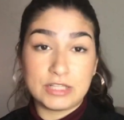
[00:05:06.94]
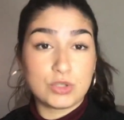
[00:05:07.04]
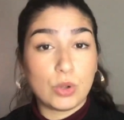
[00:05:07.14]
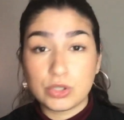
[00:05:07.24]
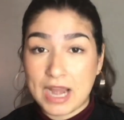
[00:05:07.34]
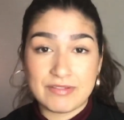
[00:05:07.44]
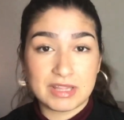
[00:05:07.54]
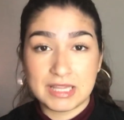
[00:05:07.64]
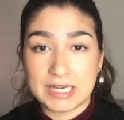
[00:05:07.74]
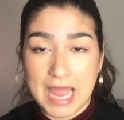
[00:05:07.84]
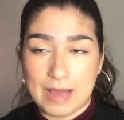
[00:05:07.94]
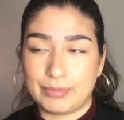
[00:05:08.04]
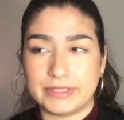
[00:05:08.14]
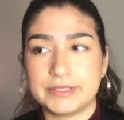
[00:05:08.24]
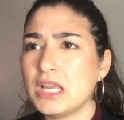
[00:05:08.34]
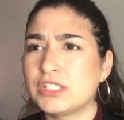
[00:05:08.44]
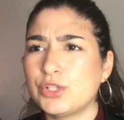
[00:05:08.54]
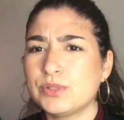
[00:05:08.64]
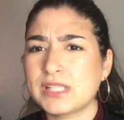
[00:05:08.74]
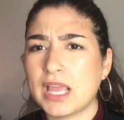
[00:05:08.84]
I told her everything that happened, and
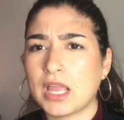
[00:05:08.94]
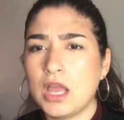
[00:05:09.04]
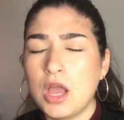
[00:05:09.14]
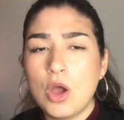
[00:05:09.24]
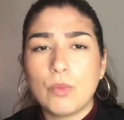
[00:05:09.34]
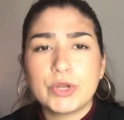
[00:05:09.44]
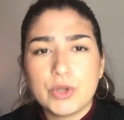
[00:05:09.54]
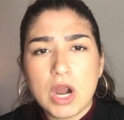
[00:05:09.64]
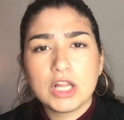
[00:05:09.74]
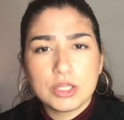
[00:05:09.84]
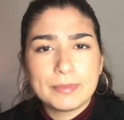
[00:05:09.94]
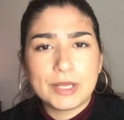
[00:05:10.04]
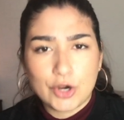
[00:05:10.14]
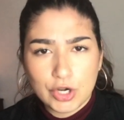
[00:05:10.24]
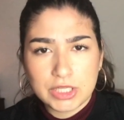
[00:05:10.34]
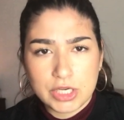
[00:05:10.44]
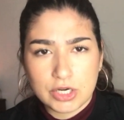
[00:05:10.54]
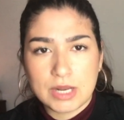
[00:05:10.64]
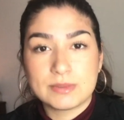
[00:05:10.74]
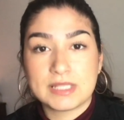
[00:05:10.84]
she was like, well, you are a little bit earlier.
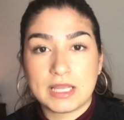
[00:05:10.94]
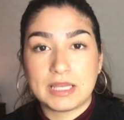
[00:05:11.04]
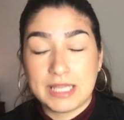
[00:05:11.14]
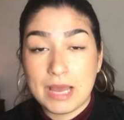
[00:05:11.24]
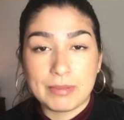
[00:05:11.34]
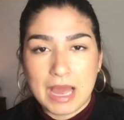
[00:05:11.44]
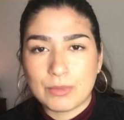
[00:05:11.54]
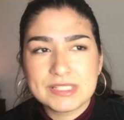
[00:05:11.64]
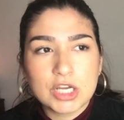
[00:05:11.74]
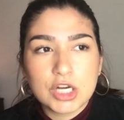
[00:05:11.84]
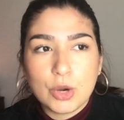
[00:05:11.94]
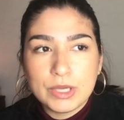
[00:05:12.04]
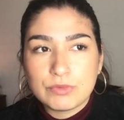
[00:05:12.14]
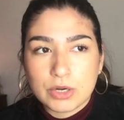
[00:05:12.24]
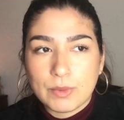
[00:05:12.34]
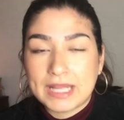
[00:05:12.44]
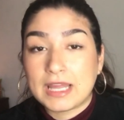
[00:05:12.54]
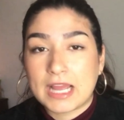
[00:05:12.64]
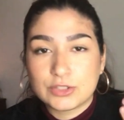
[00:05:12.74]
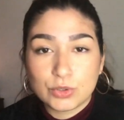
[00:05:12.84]
And I was like, yeah, but I wasn't gonna go in right away.
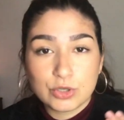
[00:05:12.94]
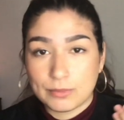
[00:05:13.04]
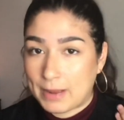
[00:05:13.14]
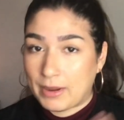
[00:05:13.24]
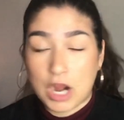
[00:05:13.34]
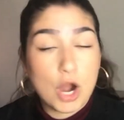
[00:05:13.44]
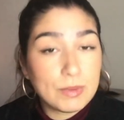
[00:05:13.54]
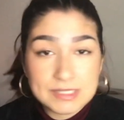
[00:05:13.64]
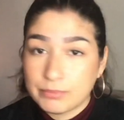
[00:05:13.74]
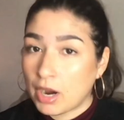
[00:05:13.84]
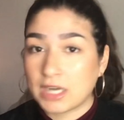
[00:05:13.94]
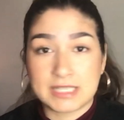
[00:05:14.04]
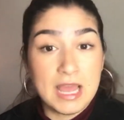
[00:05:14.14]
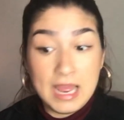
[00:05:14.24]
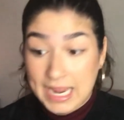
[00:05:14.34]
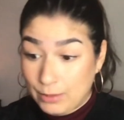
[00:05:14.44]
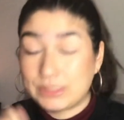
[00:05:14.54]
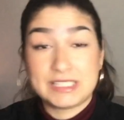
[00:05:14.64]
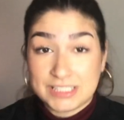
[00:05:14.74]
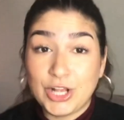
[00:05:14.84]
Like, I told her my car wasn't parked. It
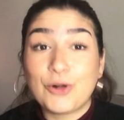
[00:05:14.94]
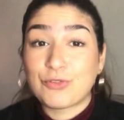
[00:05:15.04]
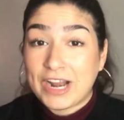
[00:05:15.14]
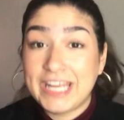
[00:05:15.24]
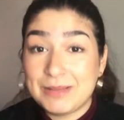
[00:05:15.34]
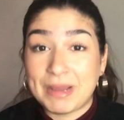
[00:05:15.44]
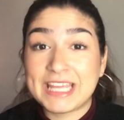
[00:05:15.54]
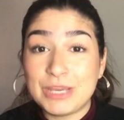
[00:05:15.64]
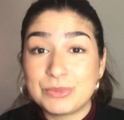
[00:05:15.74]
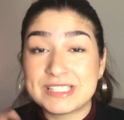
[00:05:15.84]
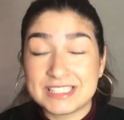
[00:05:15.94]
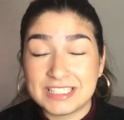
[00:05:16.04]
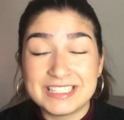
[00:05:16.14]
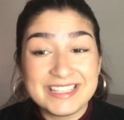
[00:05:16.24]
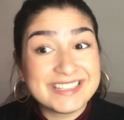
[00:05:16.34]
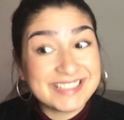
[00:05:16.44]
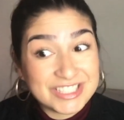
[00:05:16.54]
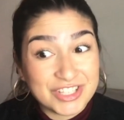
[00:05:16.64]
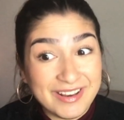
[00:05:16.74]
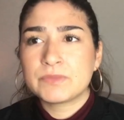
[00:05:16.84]
was still running. My key was still in the
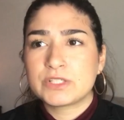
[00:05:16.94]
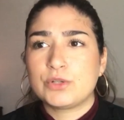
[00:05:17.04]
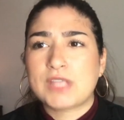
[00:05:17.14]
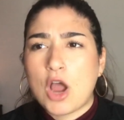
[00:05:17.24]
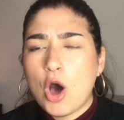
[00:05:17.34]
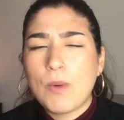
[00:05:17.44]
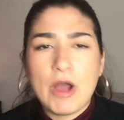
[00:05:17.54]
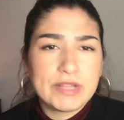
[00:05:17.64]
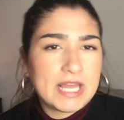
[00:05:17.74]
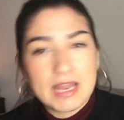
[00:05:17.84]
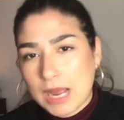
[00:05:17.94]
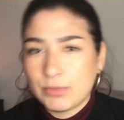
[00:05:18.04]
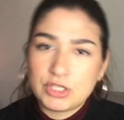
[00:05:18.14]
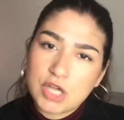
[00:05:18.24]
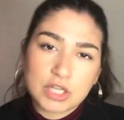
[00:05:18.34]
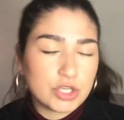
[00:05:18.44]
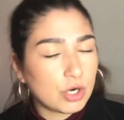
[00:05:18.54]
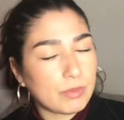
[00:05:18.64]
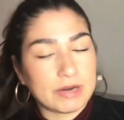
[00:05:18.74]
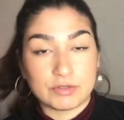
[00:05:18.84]
ignition. She was like, oh, wow, yeah, like, I'm gonna talk to
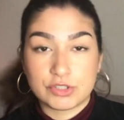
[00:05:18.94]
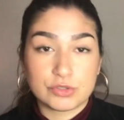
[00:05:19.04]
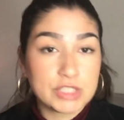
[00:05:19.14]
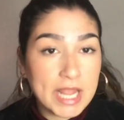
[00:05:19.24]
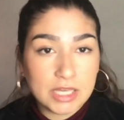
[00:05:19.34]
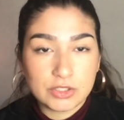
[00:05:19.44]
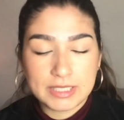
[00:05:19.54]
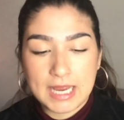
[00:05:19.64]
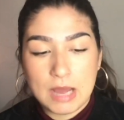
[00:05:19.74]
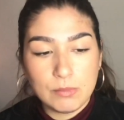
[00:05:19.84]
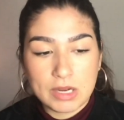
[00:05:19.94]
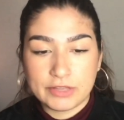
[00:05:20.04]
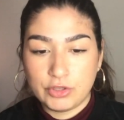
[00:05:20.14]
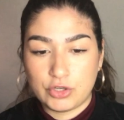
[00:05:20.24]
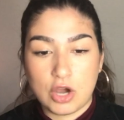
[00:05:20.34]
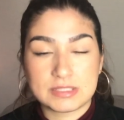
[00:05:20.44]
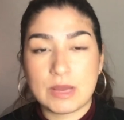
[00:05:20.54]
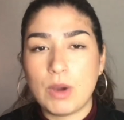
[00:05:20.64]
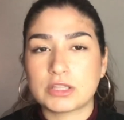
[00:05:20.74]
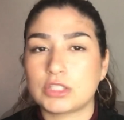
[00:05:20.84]
her, whatever. So she handled it. I'm walking the dogs.
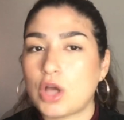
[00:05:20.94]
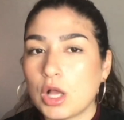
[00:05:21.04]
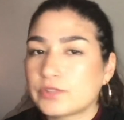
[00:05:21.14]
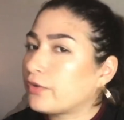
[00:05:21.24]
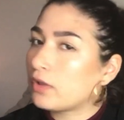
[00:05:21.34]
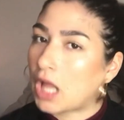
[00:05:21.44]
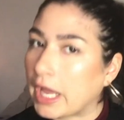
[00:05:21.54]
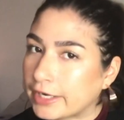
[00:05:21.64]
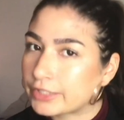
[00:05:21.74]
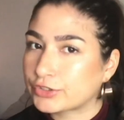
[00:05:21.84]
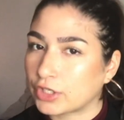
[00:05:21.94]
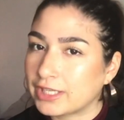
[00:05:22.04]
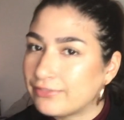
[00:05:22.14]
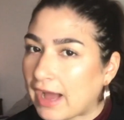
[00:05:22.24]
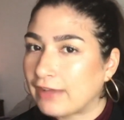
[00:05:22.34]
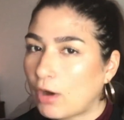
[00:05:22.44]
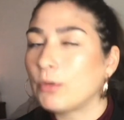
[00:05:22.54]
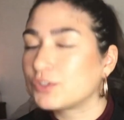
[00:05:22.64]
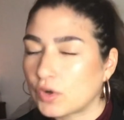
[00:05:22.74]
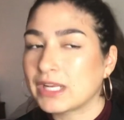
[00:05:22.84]
I walked the dogs for like thirty-five,
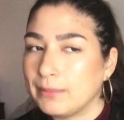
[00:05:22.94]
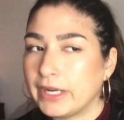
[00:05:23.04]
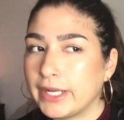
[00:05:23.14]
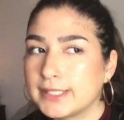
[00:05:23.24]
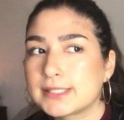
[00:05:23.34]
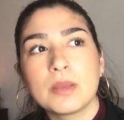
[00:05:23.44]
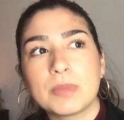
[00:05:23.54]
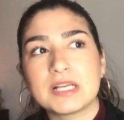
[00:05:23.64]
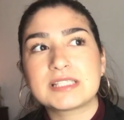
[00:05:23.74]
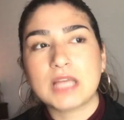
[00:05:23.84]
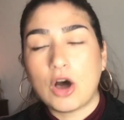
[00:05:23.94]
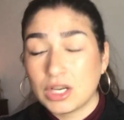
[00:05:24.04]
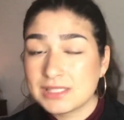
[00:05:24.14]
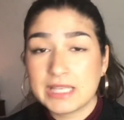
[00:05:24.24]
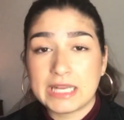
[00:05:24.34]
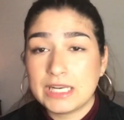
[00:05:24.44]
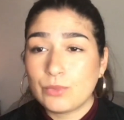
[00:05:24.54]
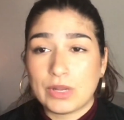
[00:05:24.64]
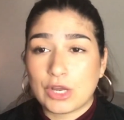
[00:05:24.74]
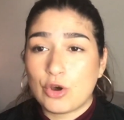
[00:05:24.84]
almost forty minutes. Because honestly, I
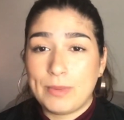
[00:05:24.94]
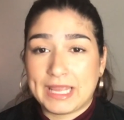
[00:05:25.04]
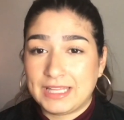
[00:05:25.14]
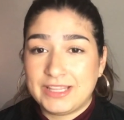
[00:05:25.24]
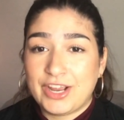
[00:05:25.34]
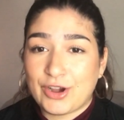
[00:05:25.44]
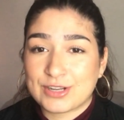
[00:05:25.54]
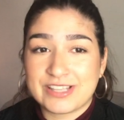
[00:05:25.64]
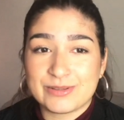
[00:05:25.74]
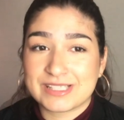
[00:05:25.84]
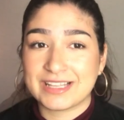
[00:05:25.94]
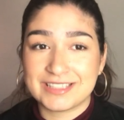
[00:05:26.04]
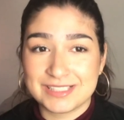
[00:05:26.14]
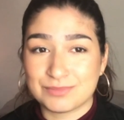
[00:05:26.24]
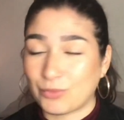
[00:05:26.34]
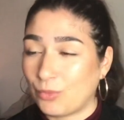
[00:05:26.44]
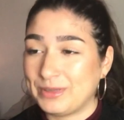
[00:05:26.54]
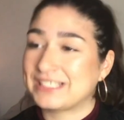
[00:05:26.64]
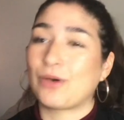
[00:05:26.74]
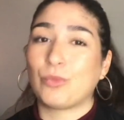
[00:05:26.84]
didn't want to go back in there because I was like, this
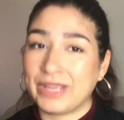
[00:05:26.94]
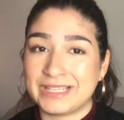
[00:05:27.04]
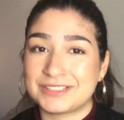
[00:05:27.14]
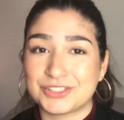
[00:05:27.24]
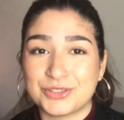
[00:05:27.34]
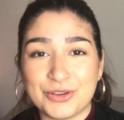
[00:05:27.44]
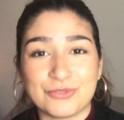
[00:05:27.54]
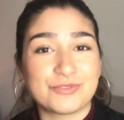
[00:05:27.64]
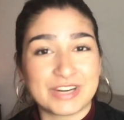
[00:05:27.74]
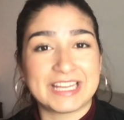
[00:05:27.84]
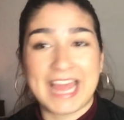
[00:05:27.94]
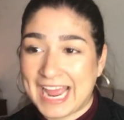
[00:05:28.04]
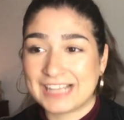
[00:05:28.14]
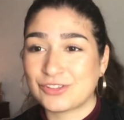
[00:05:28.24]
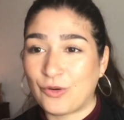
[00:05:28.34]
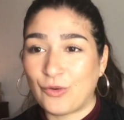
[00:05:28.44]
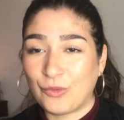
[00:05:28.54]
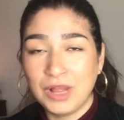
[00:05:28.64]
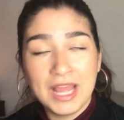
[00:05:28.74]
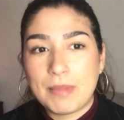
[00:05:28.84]
woman's a witch, you freaking
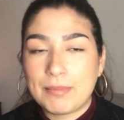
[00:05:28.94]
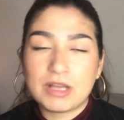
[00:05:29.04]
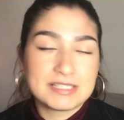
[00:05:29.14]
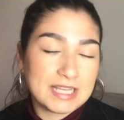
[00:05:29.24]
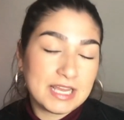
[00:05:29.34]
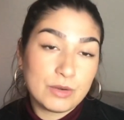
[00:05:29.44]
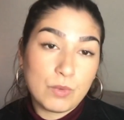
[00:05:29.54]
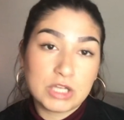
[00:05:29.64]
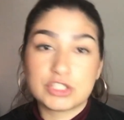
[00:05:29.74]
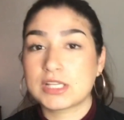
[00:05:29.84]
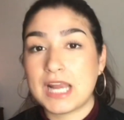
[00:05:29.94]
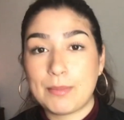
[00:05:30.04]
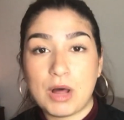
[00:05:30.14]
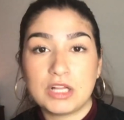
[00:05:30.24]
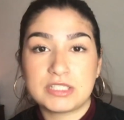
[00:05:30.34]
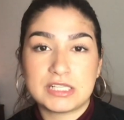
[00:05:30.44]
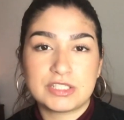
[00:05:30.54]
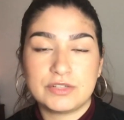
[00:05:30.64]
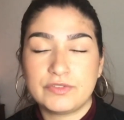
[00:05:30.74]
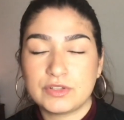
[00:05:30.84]
asshole. My boss said, well, she's gonna apologize.
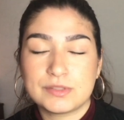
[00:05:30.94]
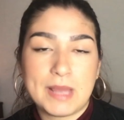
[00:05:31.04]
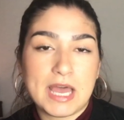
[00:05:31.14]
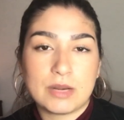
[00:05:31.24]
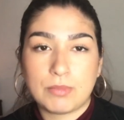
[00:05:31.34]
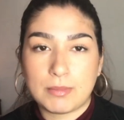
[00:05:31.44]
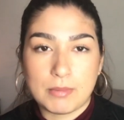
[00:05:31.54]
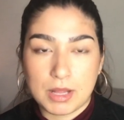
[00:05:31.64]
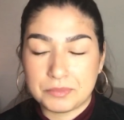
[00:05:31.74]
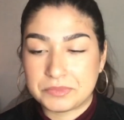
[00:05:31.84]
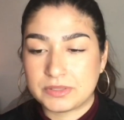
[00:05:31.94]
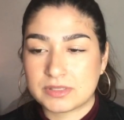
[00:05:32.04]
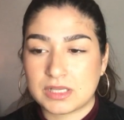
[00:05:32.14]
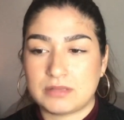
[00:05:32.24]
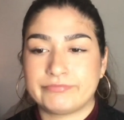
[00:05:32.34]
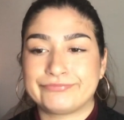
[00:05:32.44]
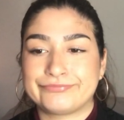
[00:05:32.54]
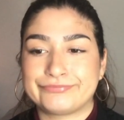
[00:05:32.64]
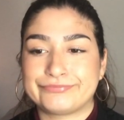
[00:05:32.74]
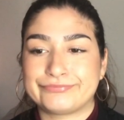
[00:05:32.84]
She feels bad, blah, blah, blah. And I was like,
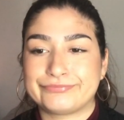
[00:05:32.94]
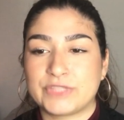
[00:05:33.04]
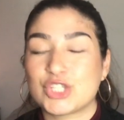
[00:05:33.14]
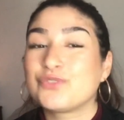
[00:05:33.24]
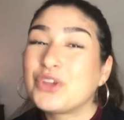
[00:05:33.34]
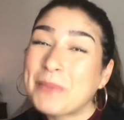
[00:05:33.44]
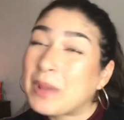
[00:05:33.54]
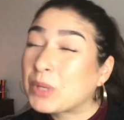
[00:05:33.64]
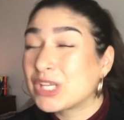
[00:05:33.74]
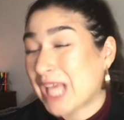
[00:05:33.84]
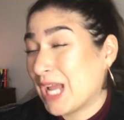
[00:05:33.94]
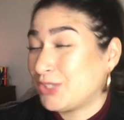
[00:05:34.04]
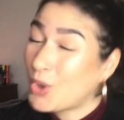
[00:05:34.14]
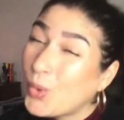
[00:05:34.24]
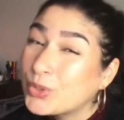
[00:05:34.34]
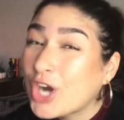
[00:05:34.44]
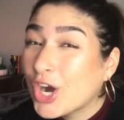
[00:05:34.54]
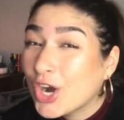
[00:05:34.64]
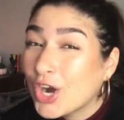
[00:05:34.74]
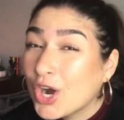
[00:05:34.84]
mm. Does she feel bad because I told
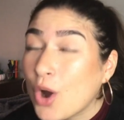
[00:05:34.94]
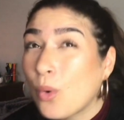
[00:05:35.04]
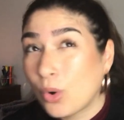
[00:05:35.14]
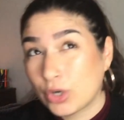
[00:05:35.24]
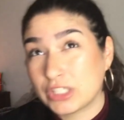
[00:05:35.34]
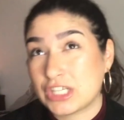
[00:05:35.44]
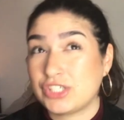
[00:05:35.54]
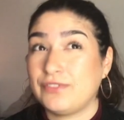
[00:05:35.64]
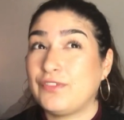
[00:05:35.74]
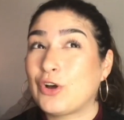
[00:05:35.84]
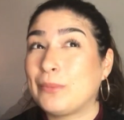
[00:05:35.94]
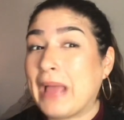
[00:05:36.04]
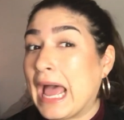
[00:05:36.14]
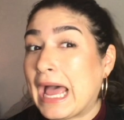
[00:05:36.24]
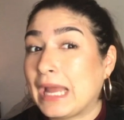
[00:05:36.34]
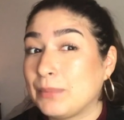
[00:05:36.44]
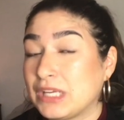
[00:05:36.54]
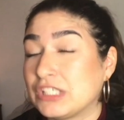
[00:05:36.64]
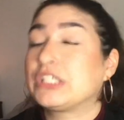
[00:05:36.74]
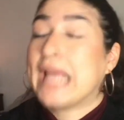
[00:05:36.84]
her, or does she feel bad
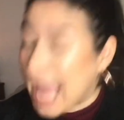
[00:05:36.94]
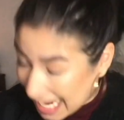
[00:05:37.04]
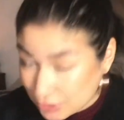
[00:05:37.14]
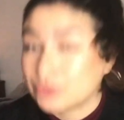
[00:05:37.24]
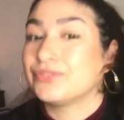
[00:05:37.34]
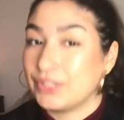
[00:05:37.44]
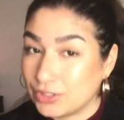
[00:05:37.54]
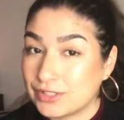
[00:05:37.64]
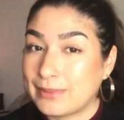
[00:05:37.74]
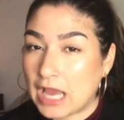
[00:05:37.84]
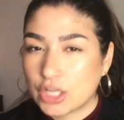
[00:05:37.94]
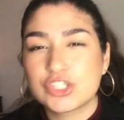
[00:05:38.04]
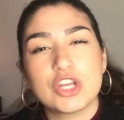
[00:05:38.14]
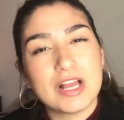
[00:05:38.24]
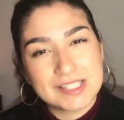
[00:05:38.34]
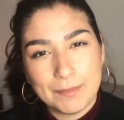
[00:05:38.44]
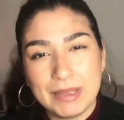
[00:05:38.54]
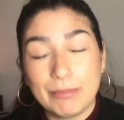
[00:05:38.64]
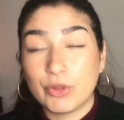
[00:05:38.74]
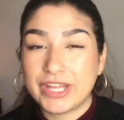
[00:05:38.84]
because she actually feels bad? Because you know some
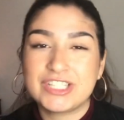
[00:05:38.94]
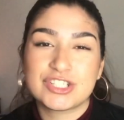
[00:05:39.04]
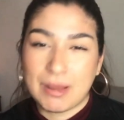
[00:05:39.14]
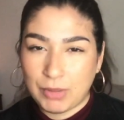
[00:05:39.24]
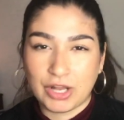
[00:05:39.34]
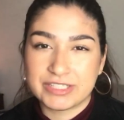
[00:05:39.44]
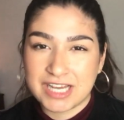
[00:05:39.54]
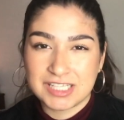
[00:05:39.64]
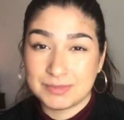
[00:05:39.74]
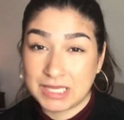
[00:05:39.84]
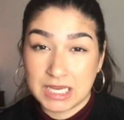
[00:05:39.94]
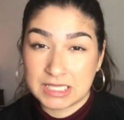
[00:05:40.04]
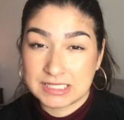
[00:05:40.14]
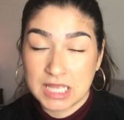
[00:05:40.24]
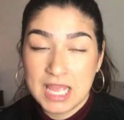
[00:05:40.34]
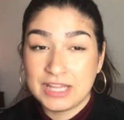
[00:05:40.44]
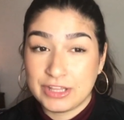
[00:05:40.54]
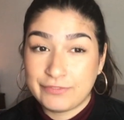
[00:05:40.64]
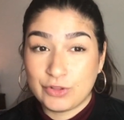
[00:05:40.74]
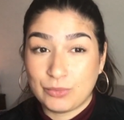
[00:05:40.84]
people, they just apologize because
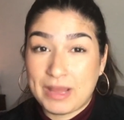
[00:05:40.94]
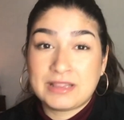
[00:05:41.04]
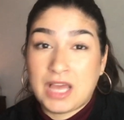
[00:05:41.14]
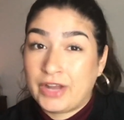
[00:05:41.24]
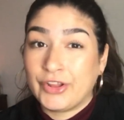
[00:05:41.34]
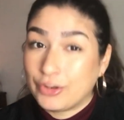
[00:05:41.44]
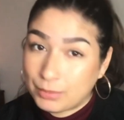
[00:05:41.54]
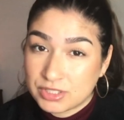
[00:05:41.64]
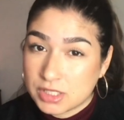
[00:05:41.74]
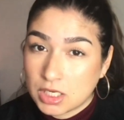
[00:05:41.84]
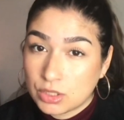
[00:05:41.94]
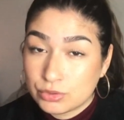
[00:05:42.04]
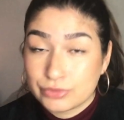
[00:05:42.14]
they feel bad that another person knows.